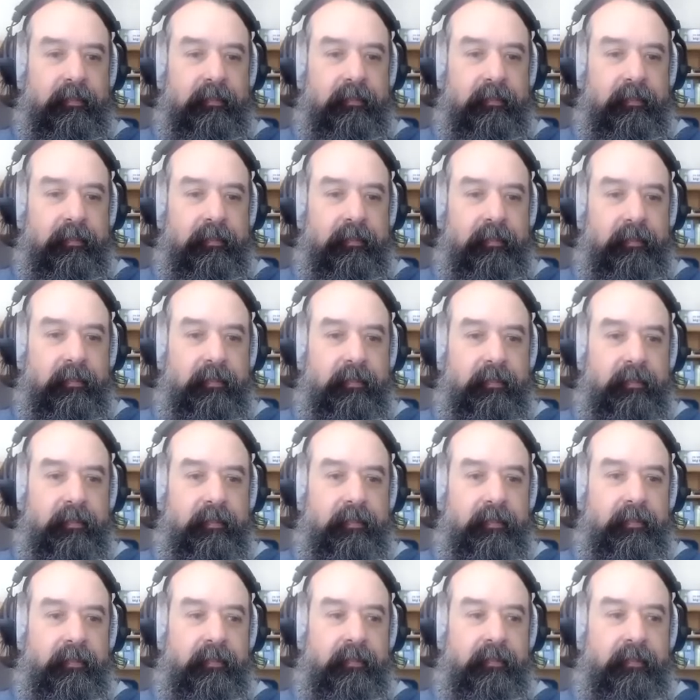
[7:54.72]

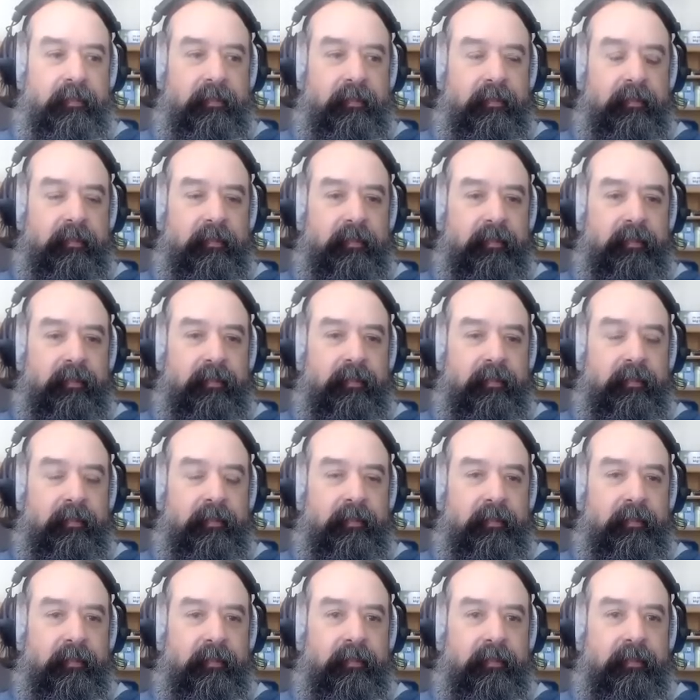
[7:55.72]

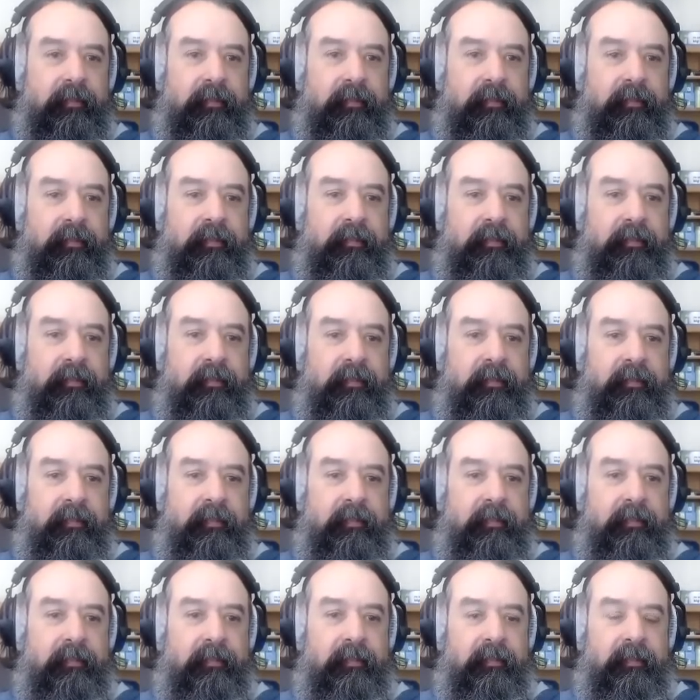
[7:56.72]

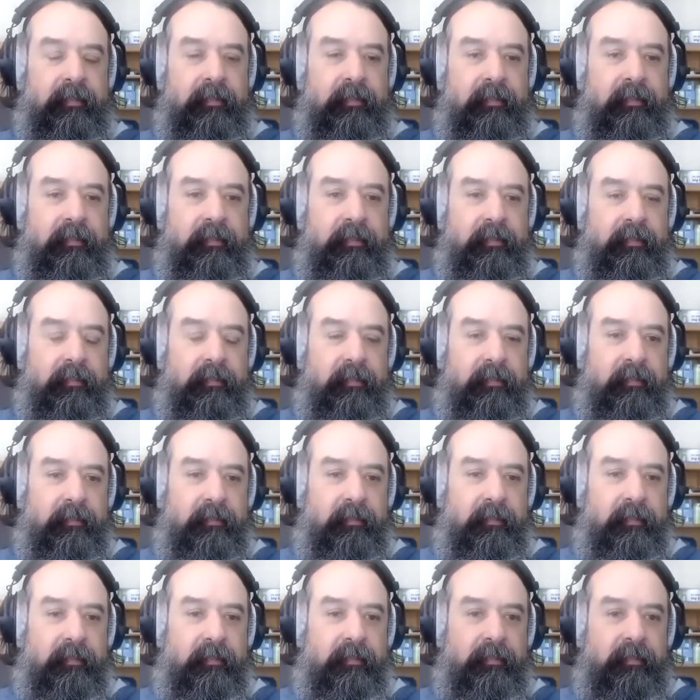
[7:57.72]

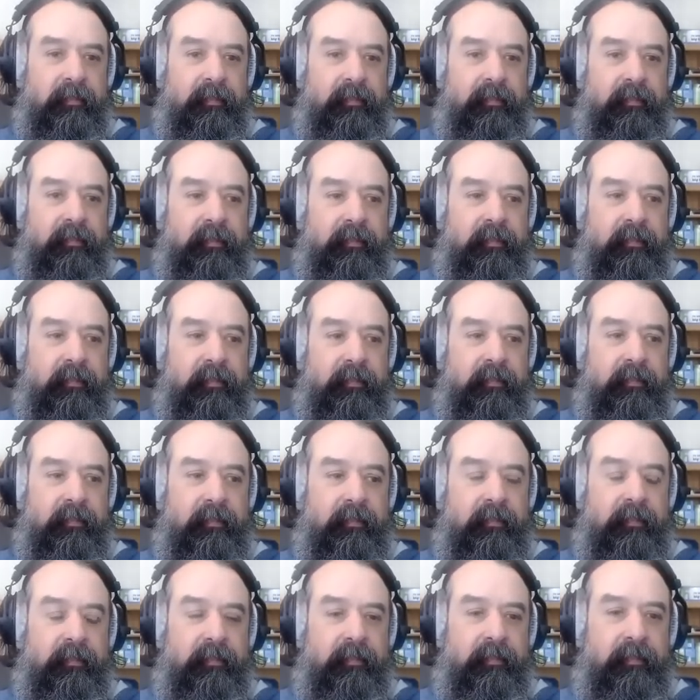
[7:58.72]

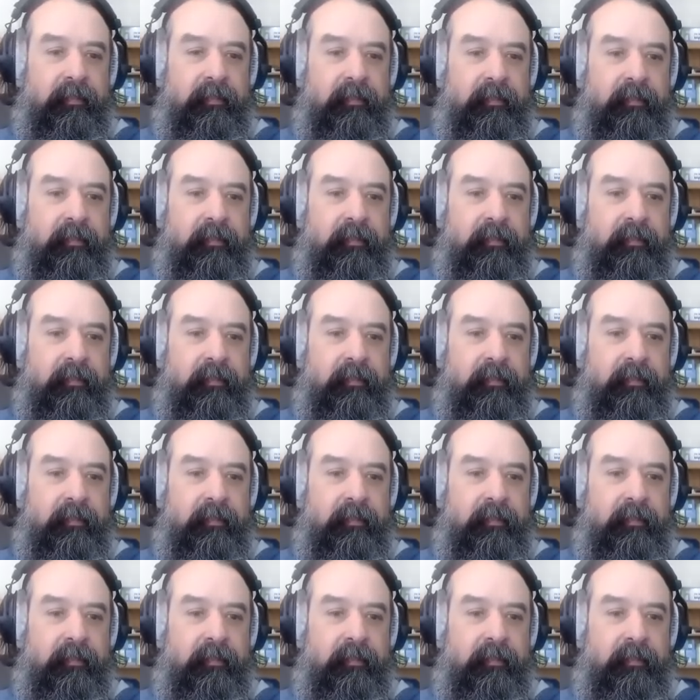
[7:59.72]
No words are spoken by the person on screen.